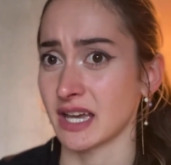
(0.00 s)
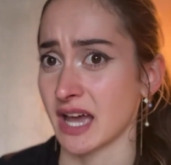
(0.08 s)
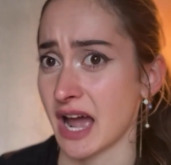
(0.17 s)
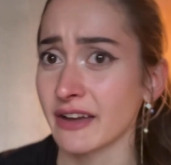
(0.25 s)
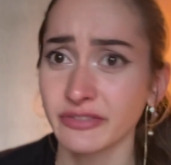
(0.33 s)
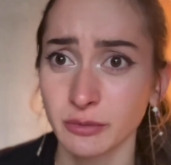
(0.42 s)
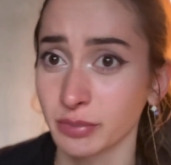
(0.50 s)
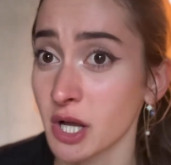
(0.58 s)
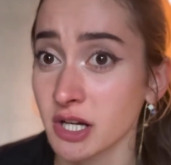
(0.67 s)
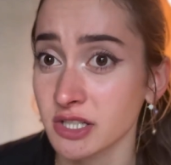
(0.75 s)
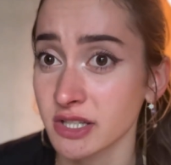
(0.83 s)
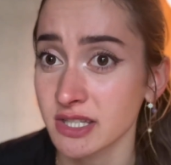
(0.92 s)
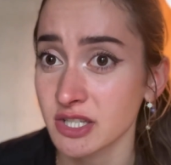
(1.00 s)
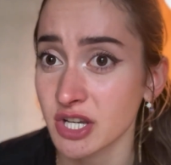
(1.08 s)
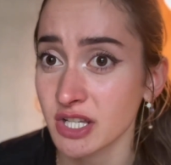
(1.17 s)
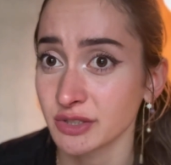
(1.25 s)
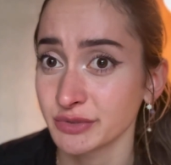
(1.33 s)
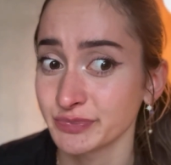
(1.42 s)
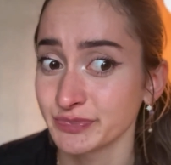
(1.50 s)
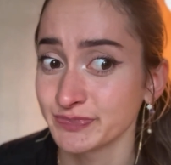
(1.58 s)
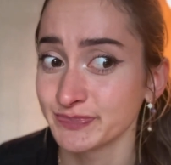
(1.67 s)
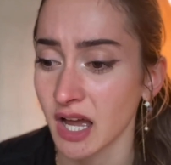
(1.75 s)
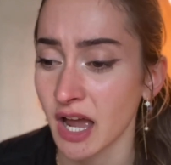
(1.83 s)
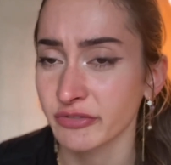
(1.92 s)
I feel blocked on this channel.
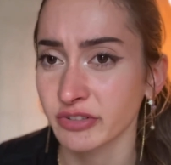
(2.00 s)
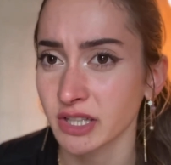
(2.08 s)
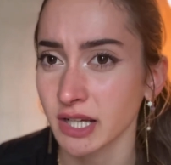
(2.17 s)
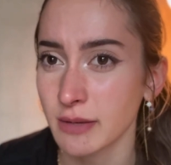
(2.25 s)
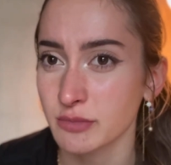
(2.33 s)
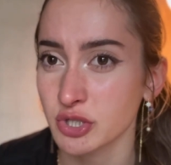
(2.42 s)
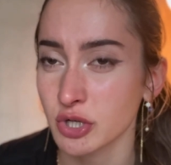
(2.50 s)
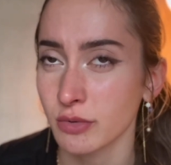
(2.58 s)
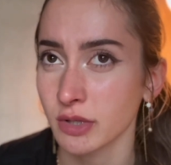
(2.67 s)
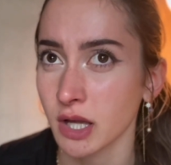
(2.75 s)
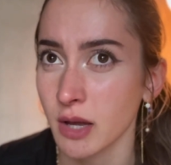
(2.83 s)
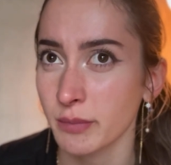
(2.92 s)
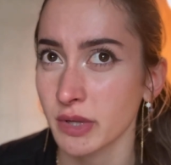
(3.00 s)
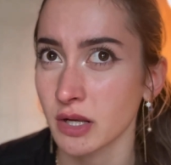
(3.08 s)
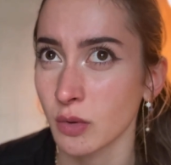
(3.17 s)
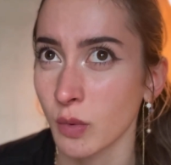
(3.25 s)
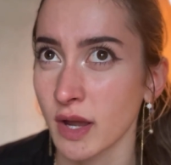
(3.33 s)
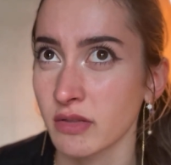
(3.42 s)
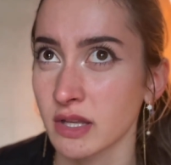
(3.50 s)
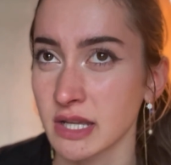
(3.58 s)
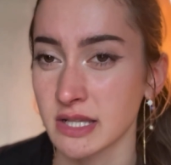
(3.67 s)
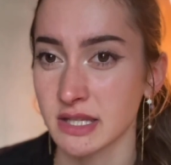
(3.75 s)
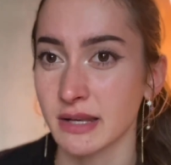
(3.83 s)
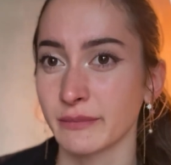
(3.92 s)
I feel like I'm showing up in a way that
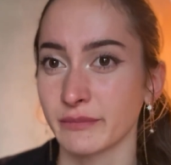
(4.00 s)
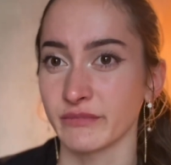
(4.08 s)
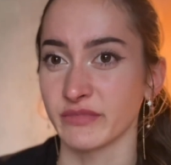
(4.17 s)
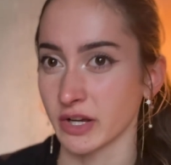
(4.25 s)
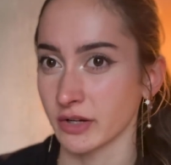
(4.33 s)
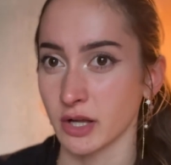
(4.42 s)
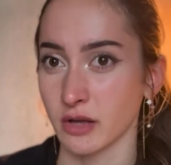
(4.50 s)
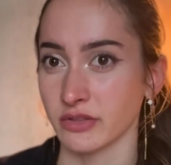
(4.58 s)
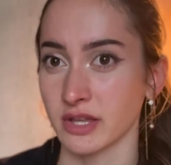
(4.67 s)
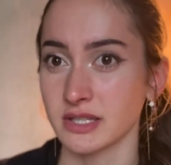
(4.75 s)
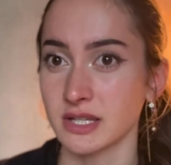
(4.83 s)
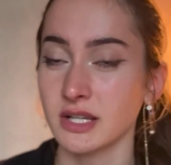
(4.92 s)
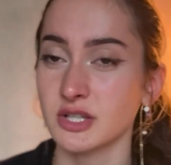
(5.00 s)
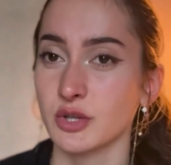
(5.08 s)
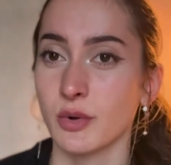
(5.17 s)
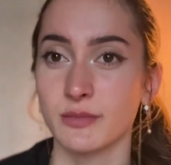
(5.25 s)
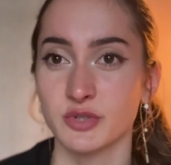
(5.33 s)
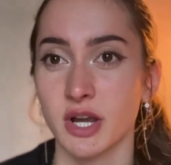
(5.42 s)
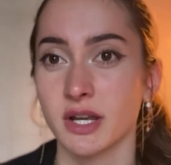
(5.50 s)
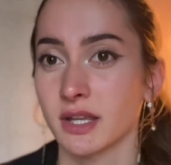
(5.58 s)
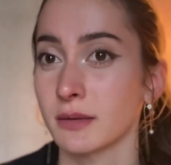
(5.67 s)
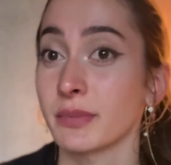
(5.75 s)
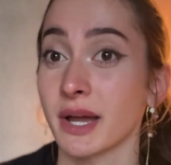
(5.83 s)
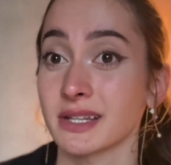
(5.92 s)
isn't very authentic, so I'm trying to
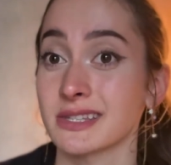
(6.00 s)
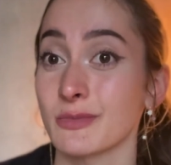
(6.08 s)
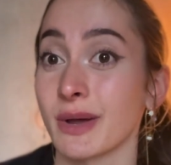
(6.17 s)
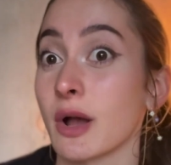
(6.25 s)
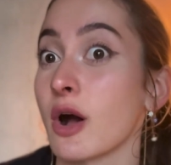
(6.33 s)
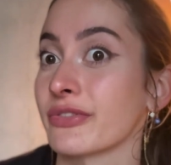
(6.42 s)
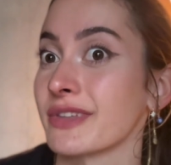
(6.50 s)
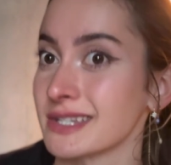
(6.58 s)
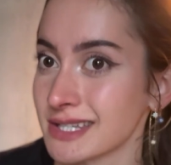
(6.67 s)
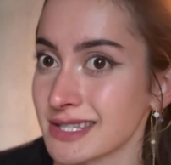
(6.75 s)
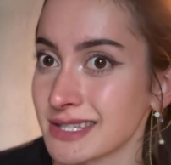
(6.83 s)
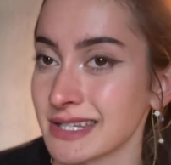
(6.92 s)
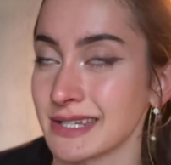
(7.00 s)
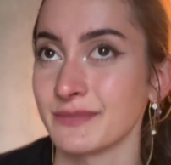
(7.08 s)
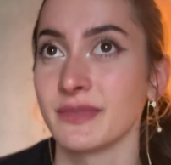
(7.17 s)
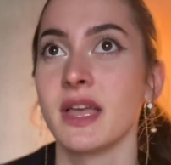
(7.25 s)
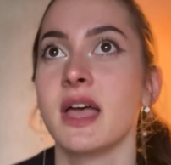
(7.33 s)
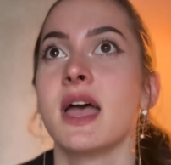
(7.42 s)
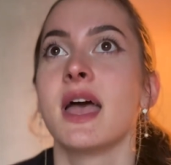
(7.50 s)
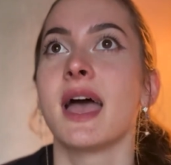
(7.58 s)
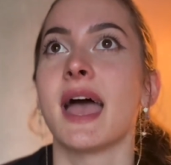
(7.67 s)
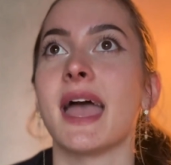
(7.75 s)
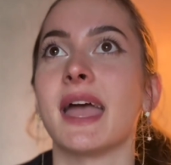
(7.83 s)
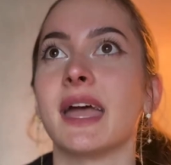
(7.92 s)
get back to my authenticity.
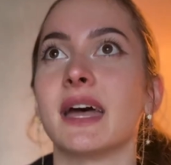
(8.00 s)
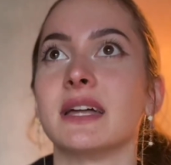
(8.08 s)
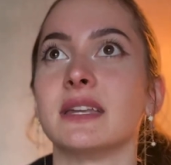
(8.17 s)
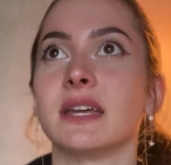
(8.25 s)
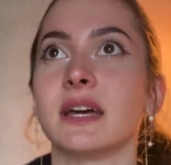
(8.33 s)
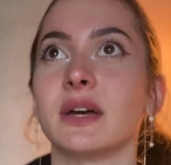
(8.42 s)
And